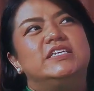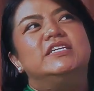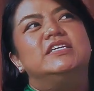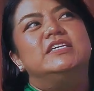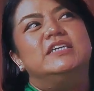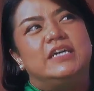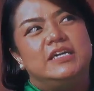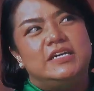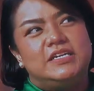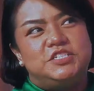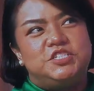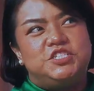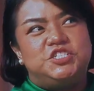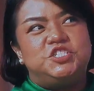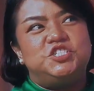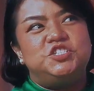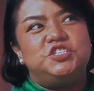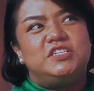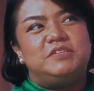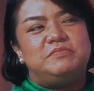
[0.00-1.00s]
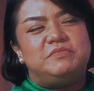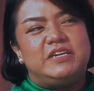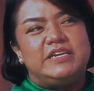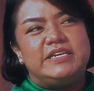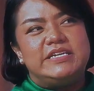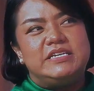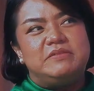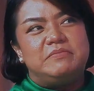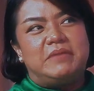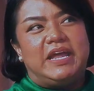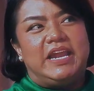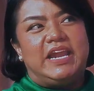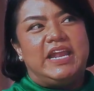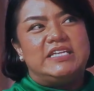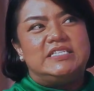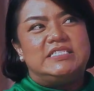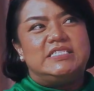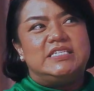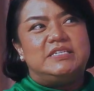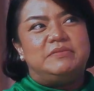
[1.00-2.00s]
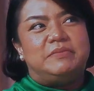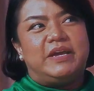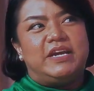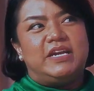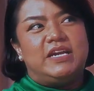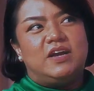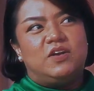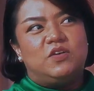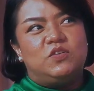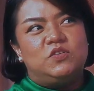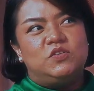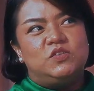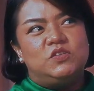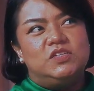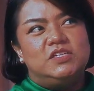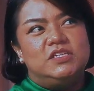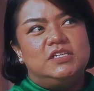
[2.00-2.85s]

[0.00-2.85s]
Victor. Should learn my lesson by now.